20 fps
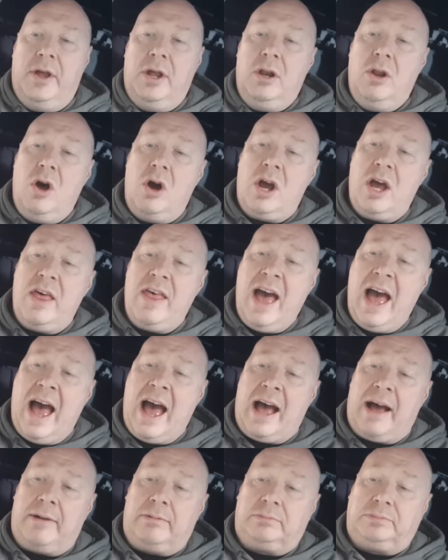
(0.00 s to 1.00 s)
Look at
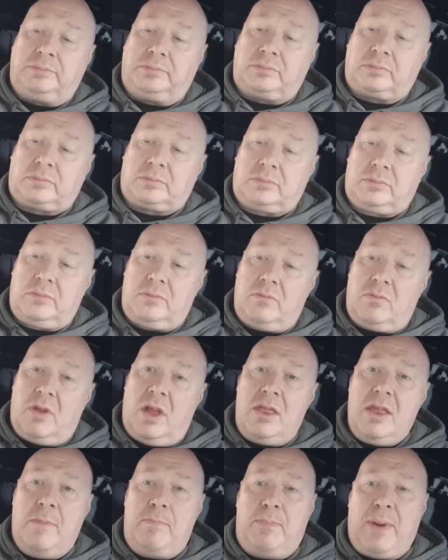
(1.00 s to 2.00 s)
that.
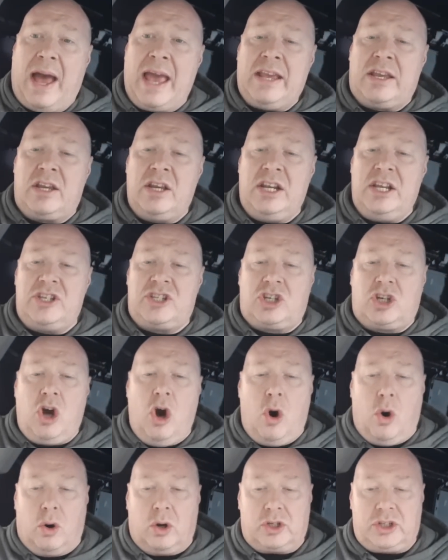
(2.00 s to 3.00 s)
The bacon is
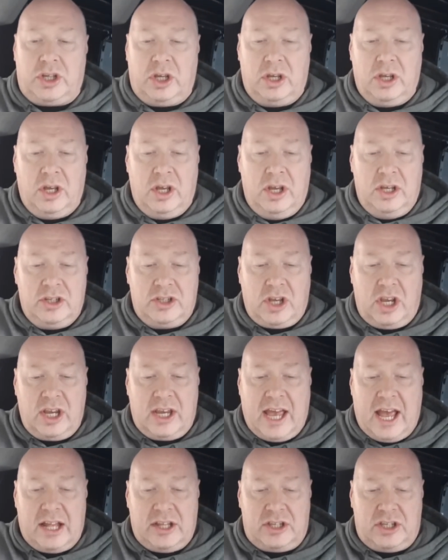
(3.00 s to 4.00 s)
cooked. So you
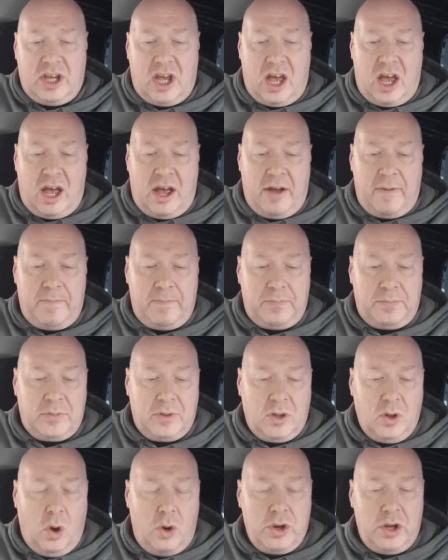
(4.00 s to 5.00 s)
get
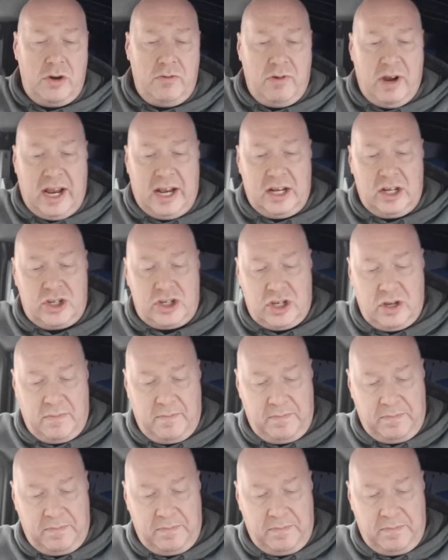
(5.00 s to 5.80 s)
onion rings,